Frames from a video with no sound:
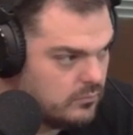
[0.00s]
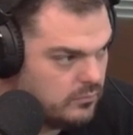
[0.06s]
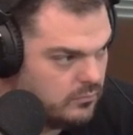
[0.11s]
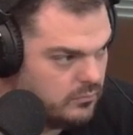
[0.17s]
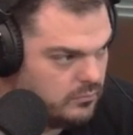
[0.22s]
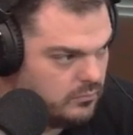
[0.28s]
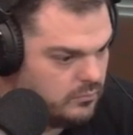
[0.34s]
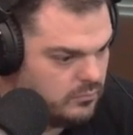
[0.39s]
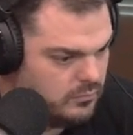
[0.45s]

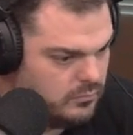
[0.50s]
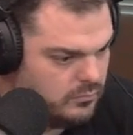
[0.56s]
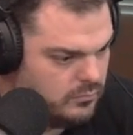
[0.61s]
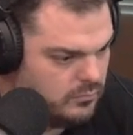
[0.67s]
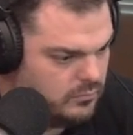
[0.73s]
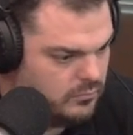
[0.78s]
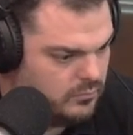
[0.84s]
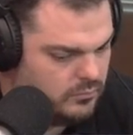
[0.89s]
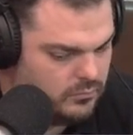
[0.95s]

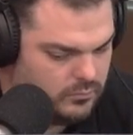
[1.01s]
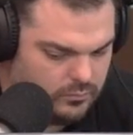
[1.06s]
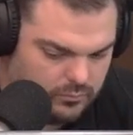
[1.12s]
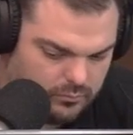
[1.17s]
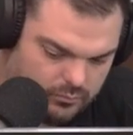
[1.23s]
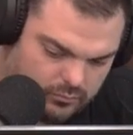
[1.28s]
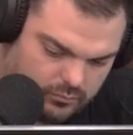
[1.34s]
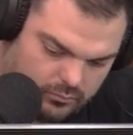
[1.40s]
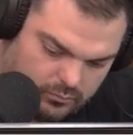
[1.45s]

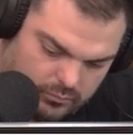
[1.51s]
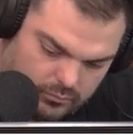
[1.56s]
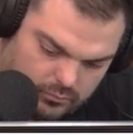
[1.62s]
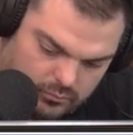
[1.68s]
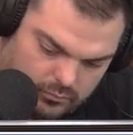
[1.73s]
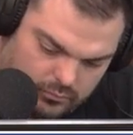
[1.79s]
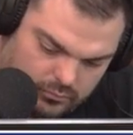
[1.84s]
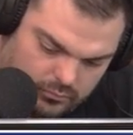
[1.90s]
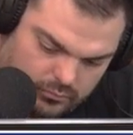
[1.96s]

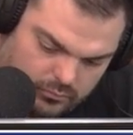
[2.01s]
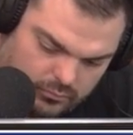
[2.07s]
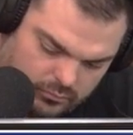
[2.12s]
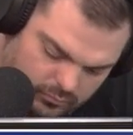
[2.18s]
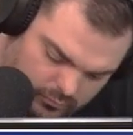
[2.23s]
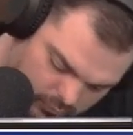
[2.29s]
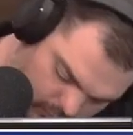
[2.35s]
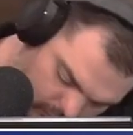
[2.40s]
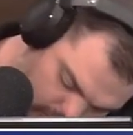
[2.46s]

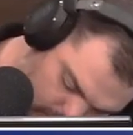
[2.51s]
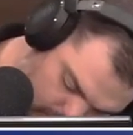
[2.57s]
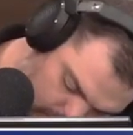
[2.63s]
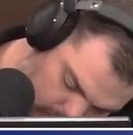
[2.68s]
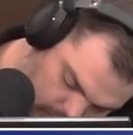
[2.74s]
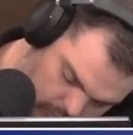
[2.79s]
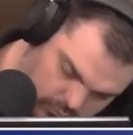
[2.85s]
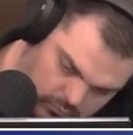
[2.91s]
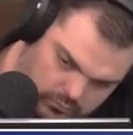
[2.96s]

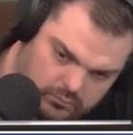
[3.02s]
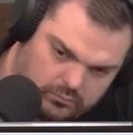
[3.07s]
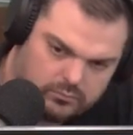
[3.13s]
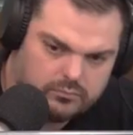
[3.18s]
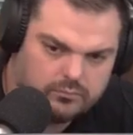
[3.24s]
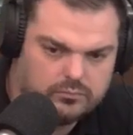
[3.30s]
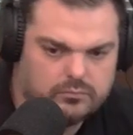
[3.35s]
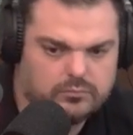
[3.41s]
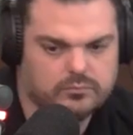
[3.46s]

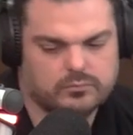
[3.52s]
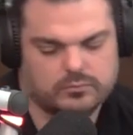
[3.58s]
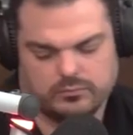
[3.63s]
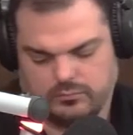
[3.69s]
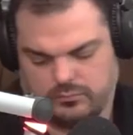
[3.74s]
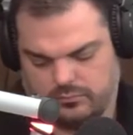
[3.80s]
[no speech]